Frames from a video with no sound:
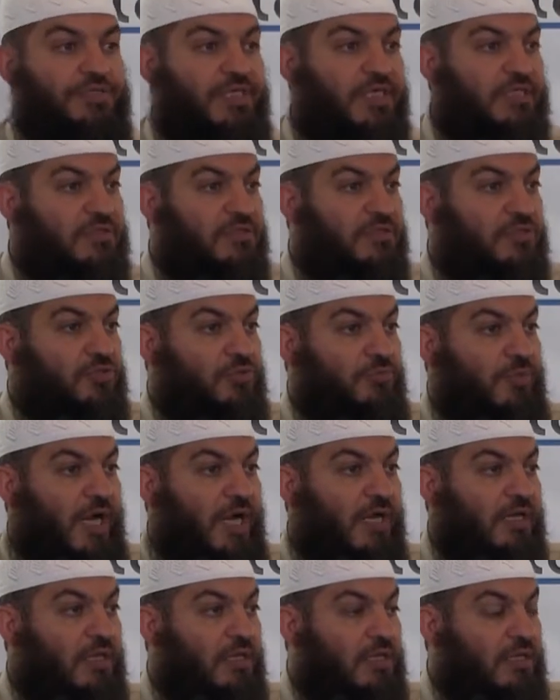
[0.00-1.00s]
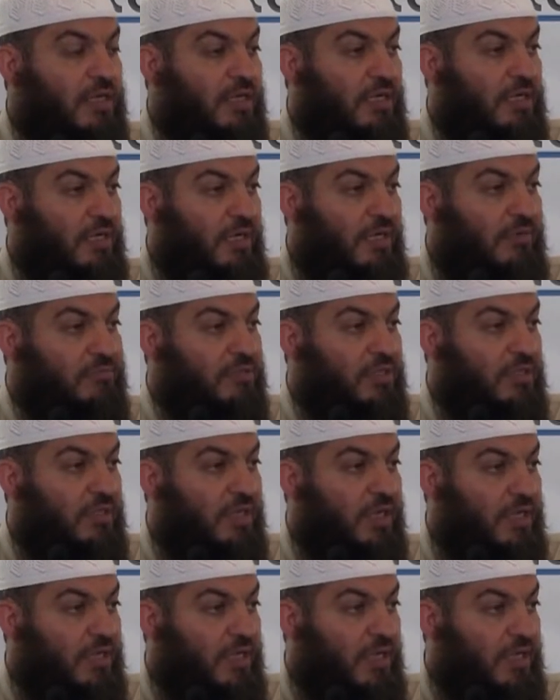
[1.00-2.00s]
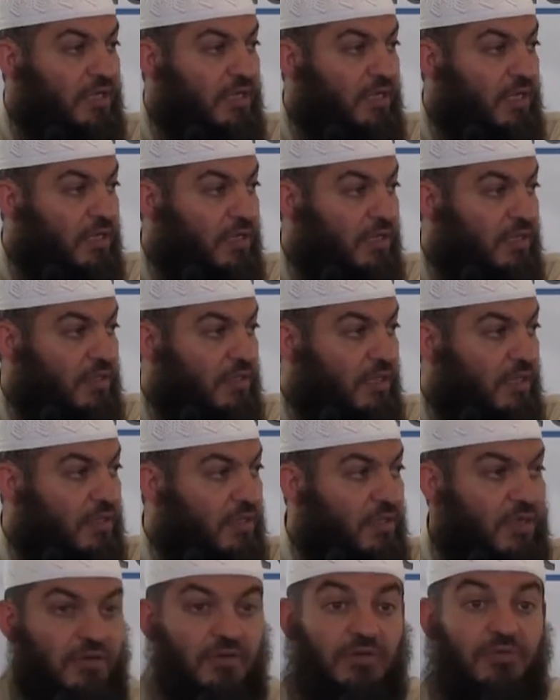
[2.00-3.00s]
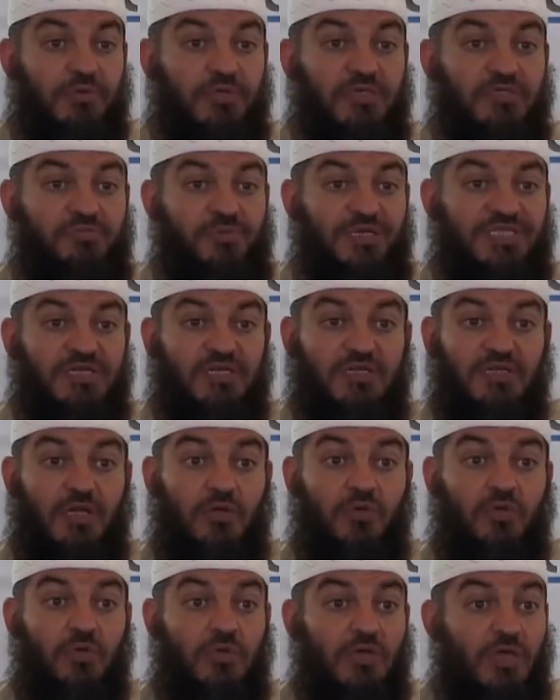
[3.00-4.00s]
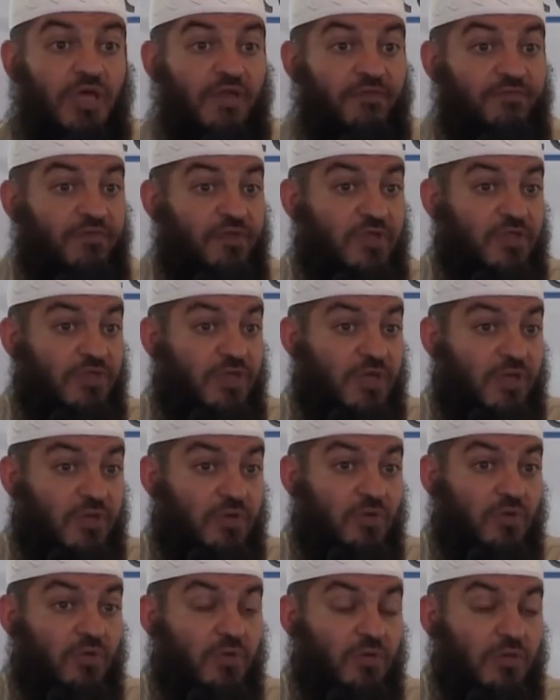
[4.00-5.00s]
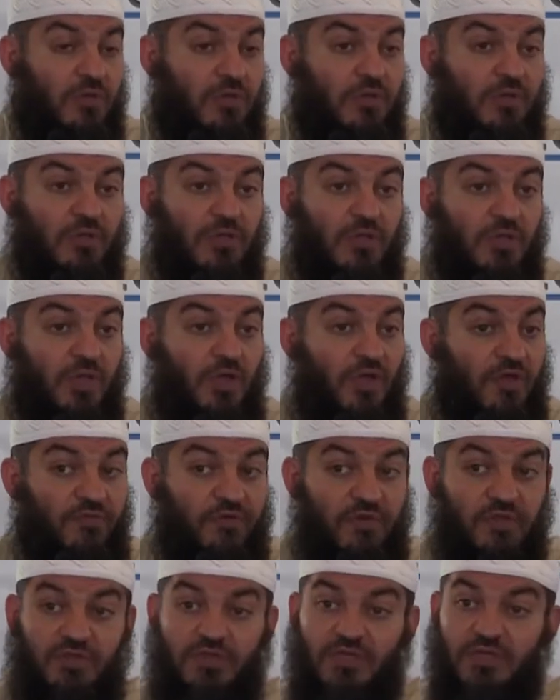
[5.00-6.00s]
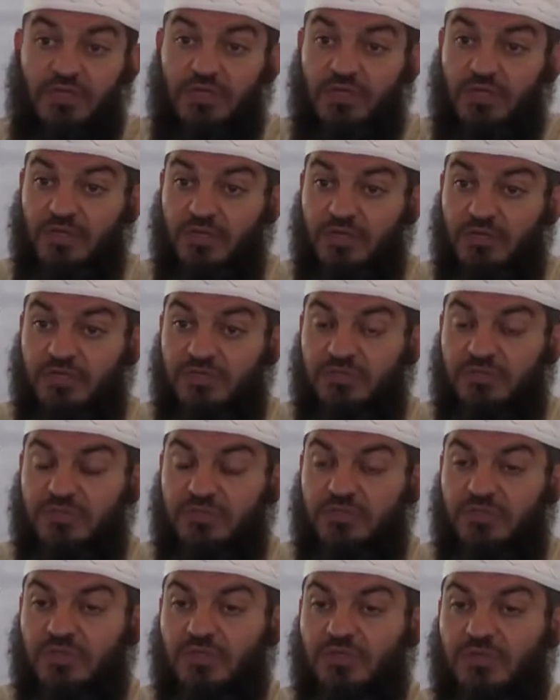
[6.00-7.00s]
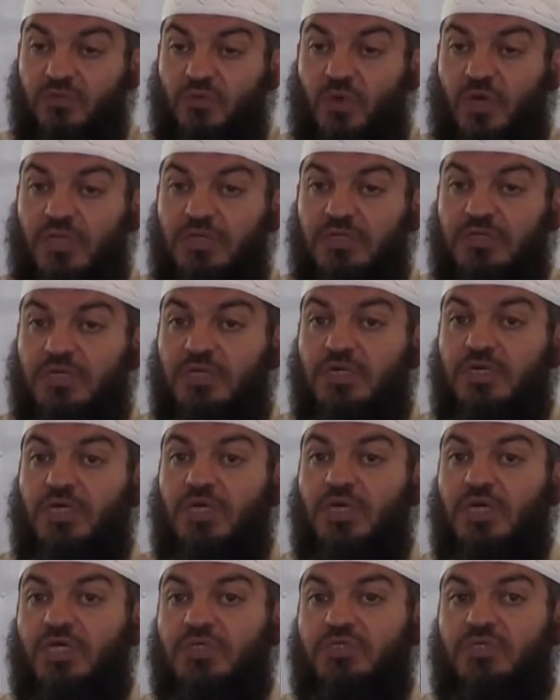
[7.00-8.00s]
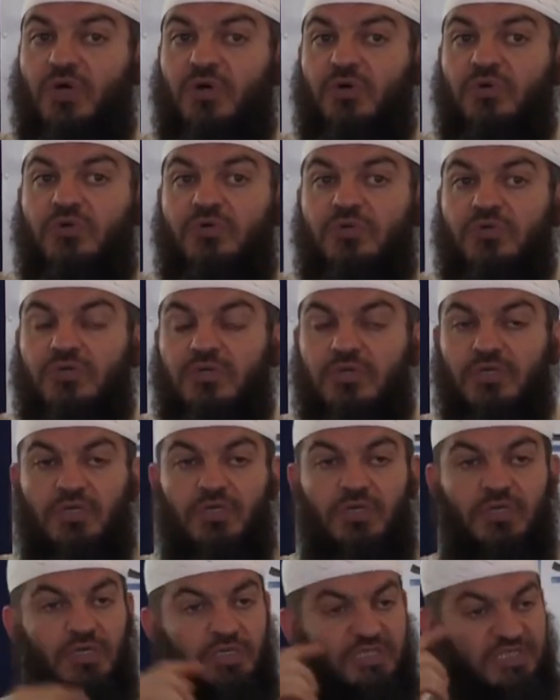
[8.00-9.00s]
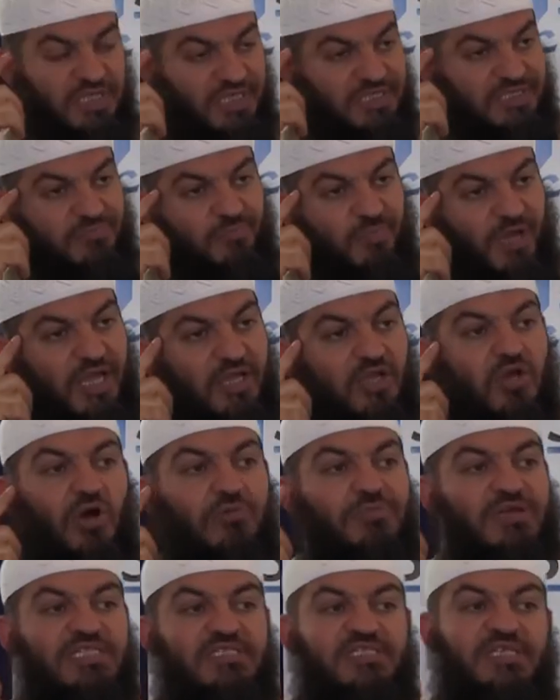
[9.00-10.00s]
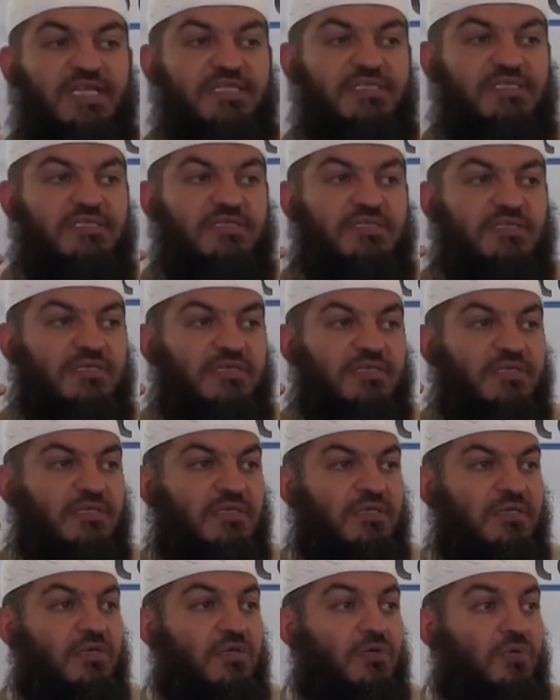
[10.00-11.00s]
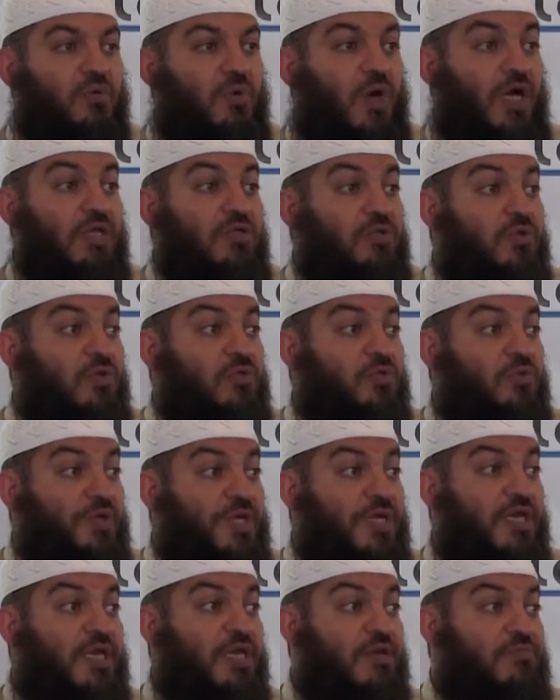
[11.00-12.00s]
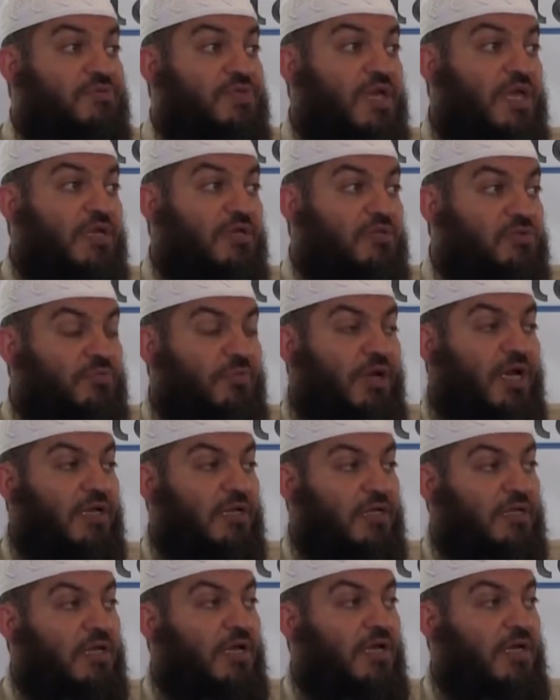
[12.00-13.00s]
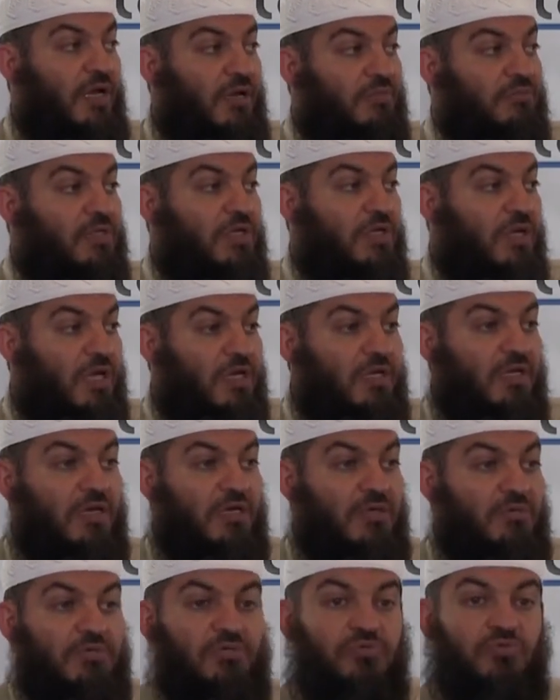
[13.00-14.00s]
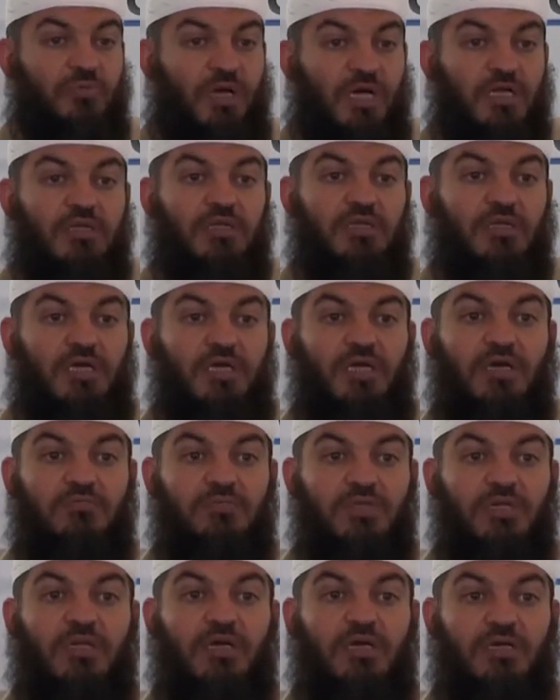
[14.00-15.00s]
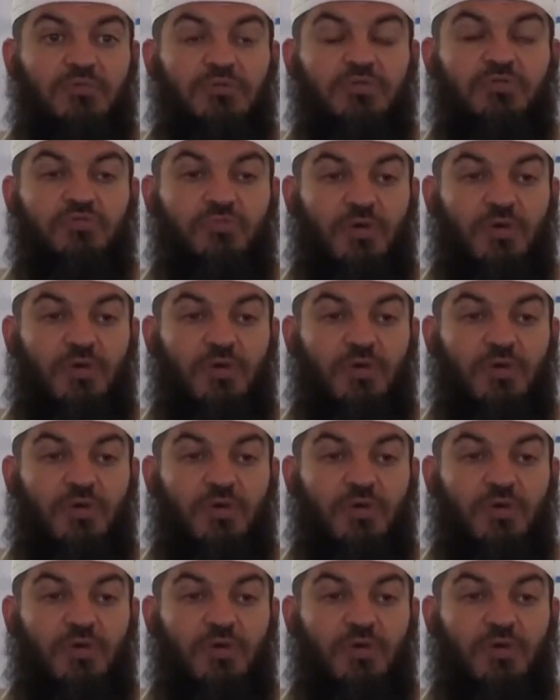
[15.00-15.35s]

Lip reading: Just subhanallah, alhamdulillah, la ilaha illallah, Allahu Akbar is better than everything in this world. So, just by common sense, why don't we keep saying subhanallah, alhamdulillah, Allahu Akbar, subhanallah, alhamdulillah, Akbar,